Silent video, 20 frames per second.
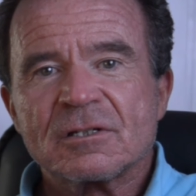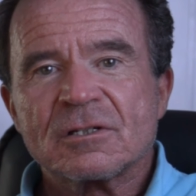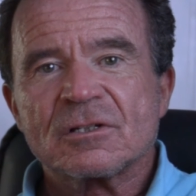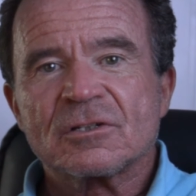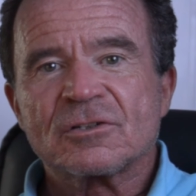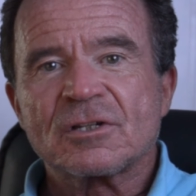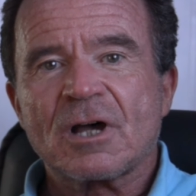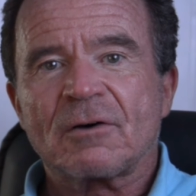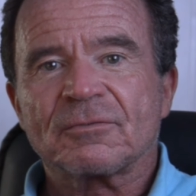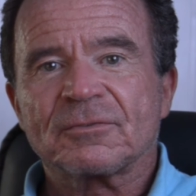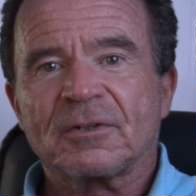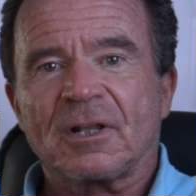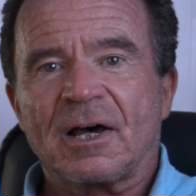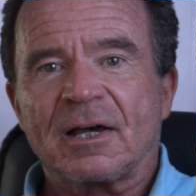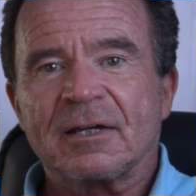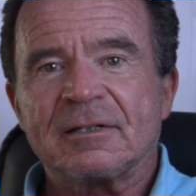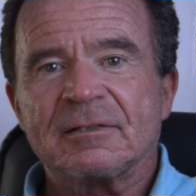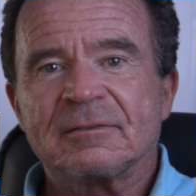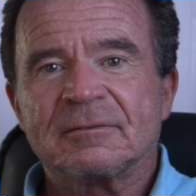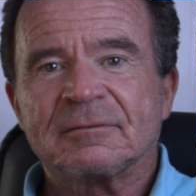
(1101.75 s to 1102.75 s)
soft
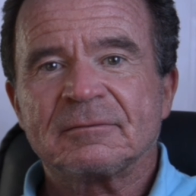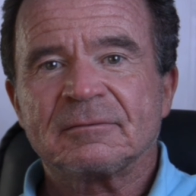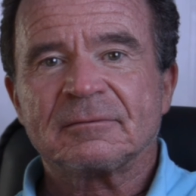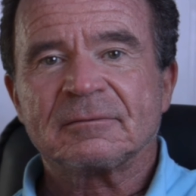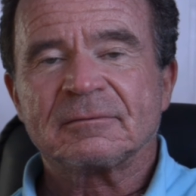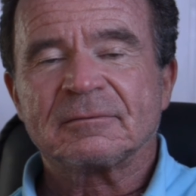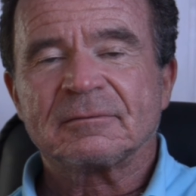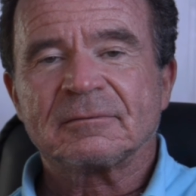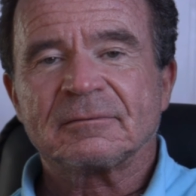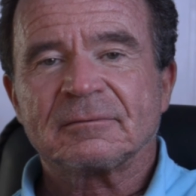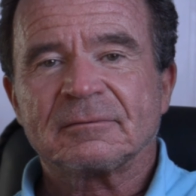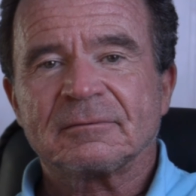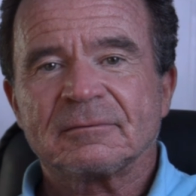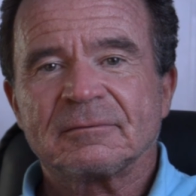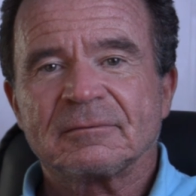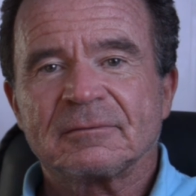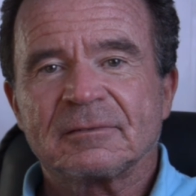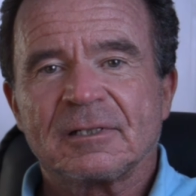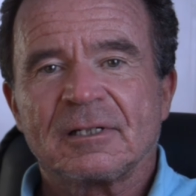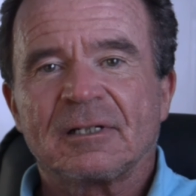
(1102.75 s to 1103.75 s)
light.
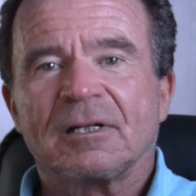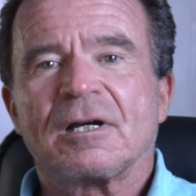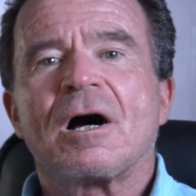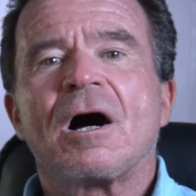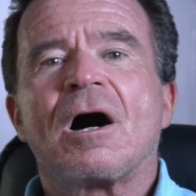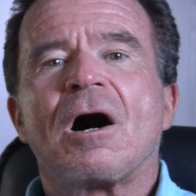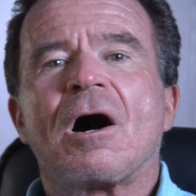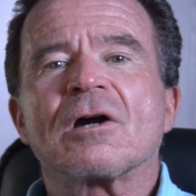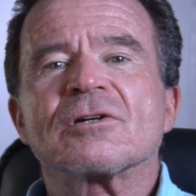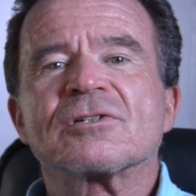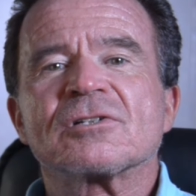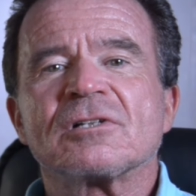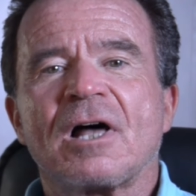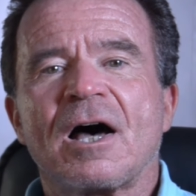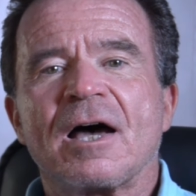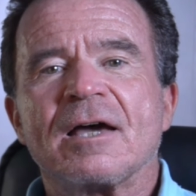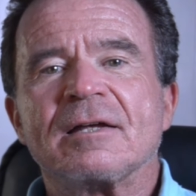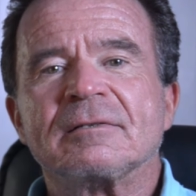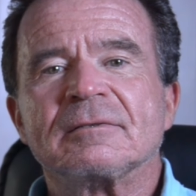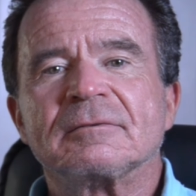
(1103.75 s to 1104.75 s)
Harsh
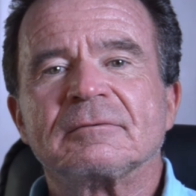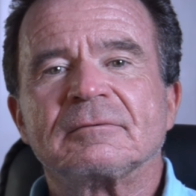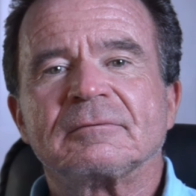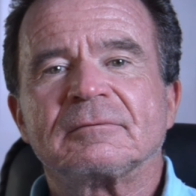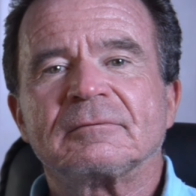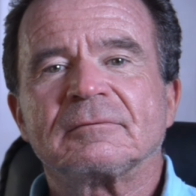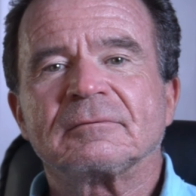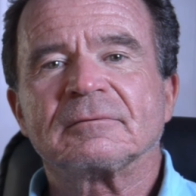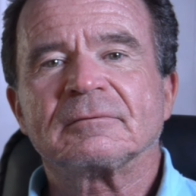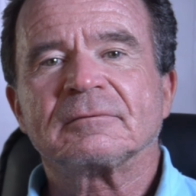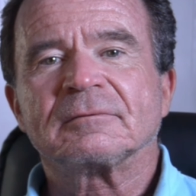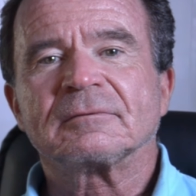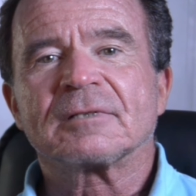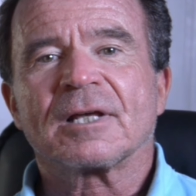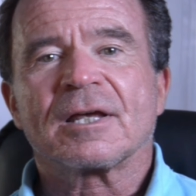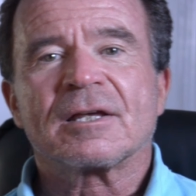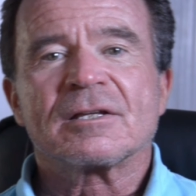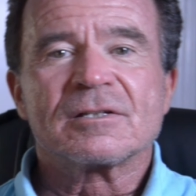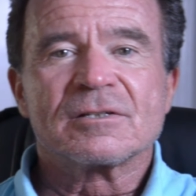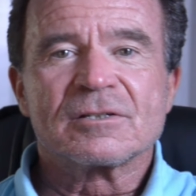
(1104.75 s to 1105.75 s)
light,
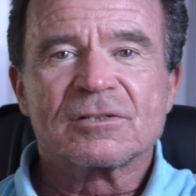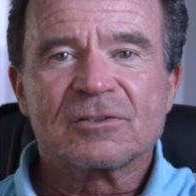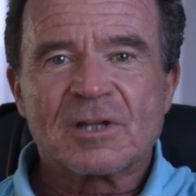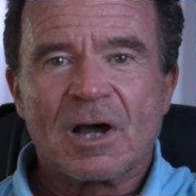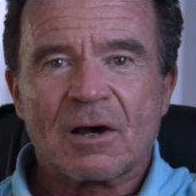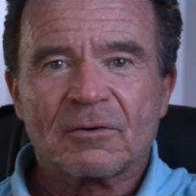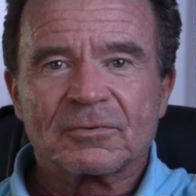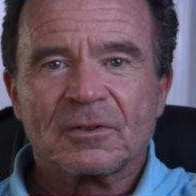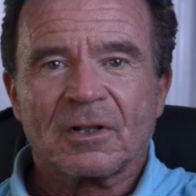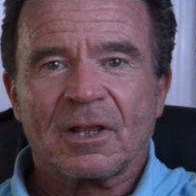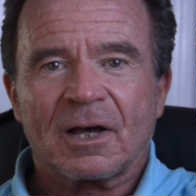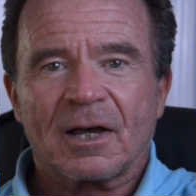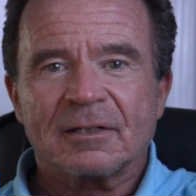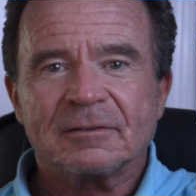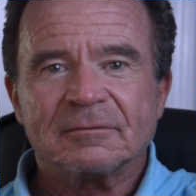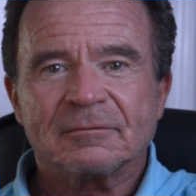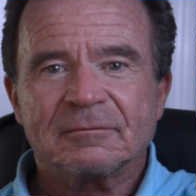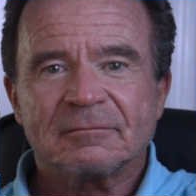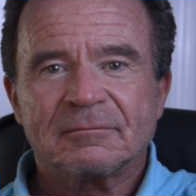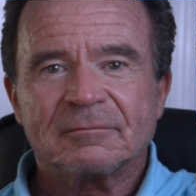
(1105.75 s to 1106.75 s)
soft
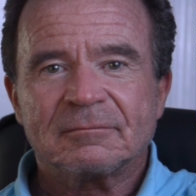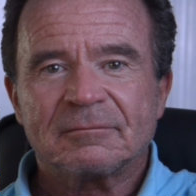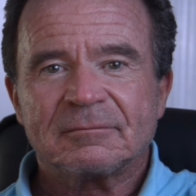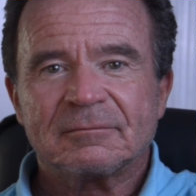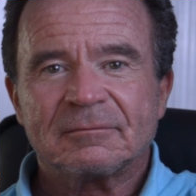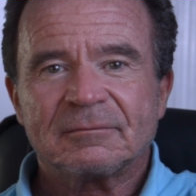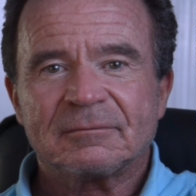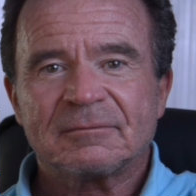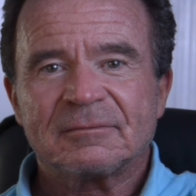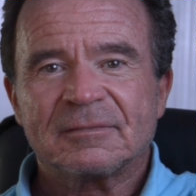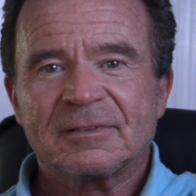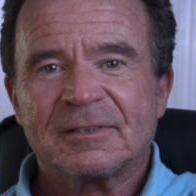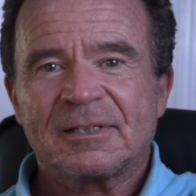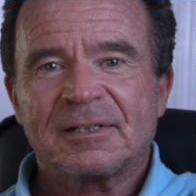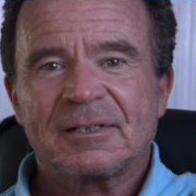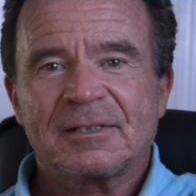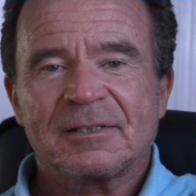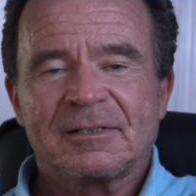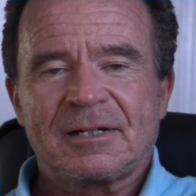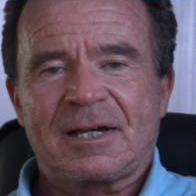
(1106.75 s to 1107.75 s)
light.
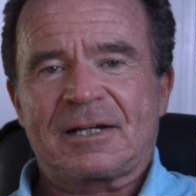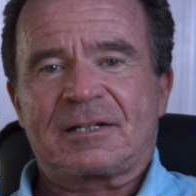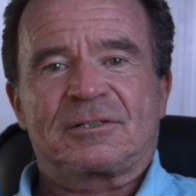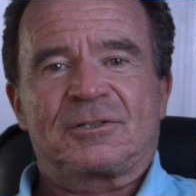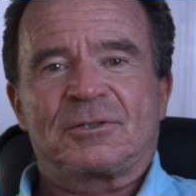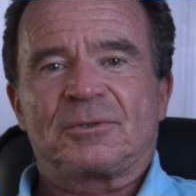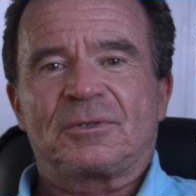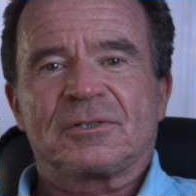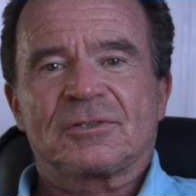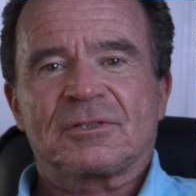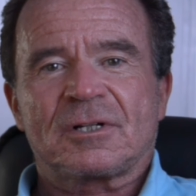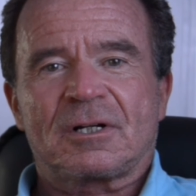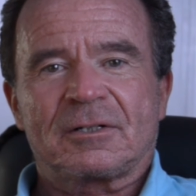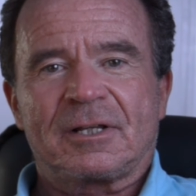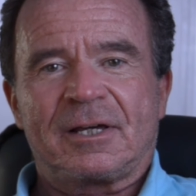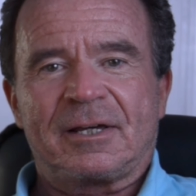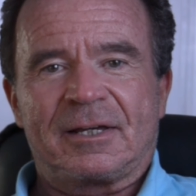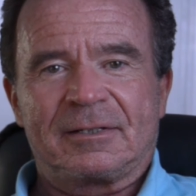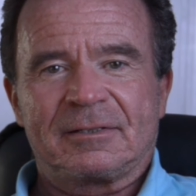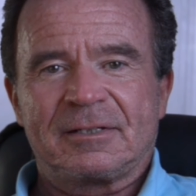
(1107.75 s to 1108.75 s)
I could do this all
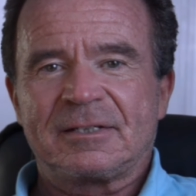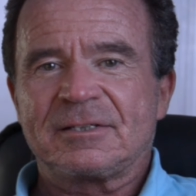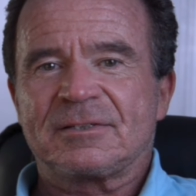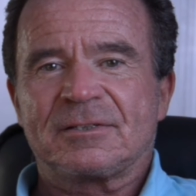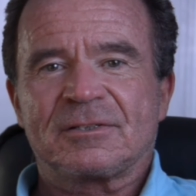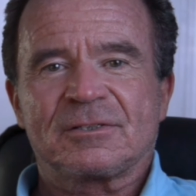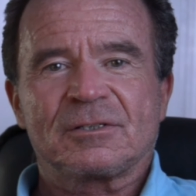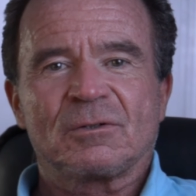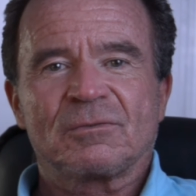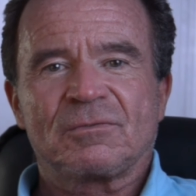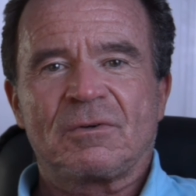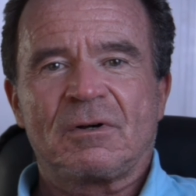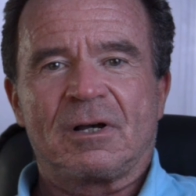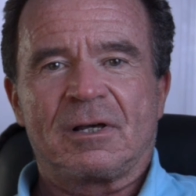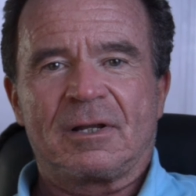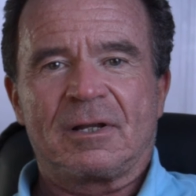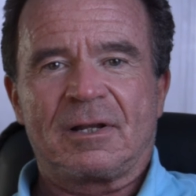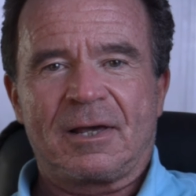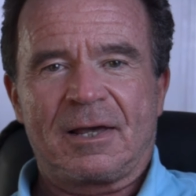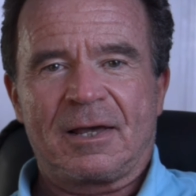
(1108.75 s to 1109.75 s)
day. This is so
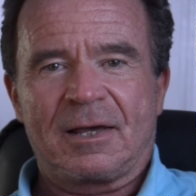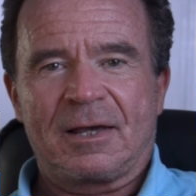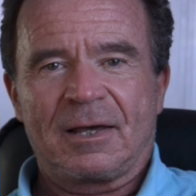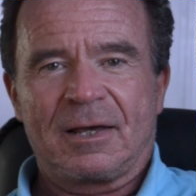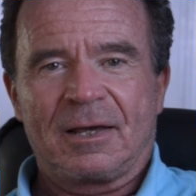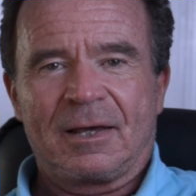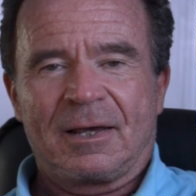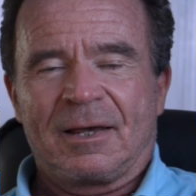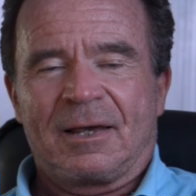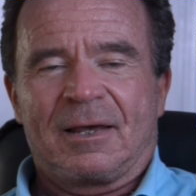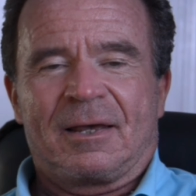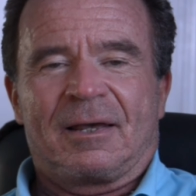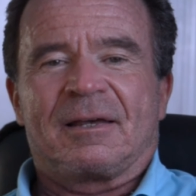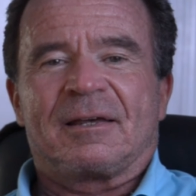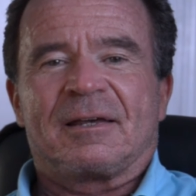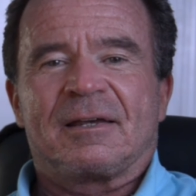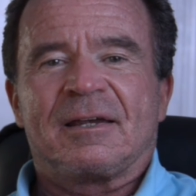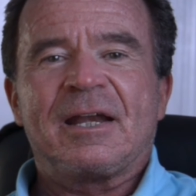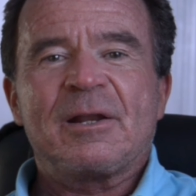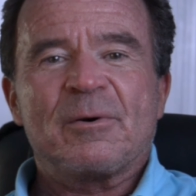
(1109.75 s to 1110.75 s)
fun.
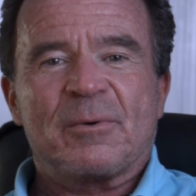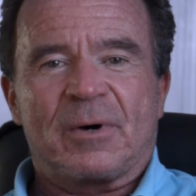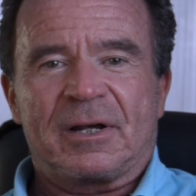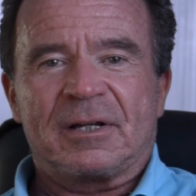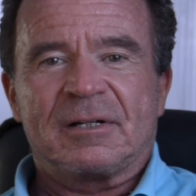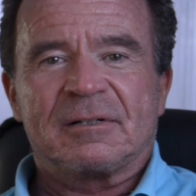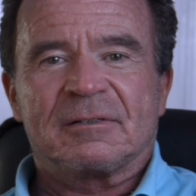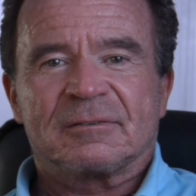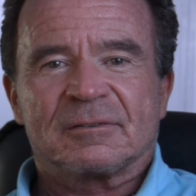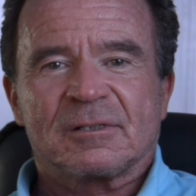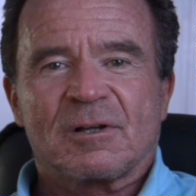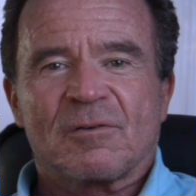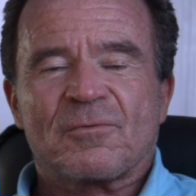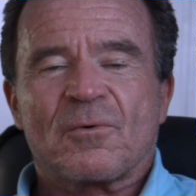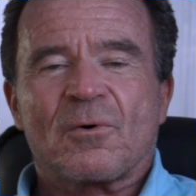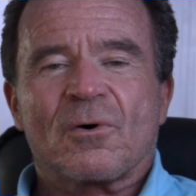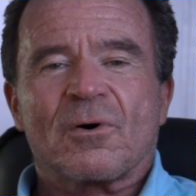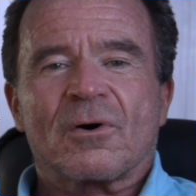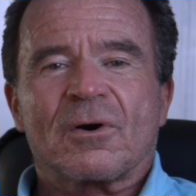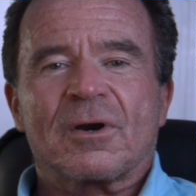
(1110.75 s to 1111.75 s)
Anyway,
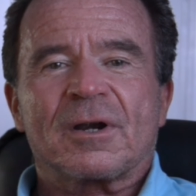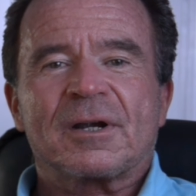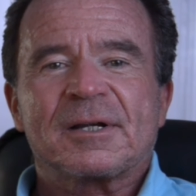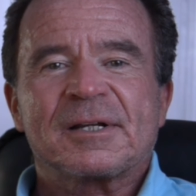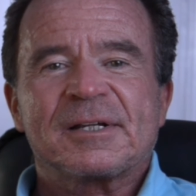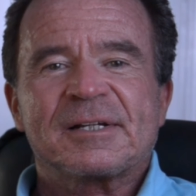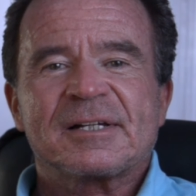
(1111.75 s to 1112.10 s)
for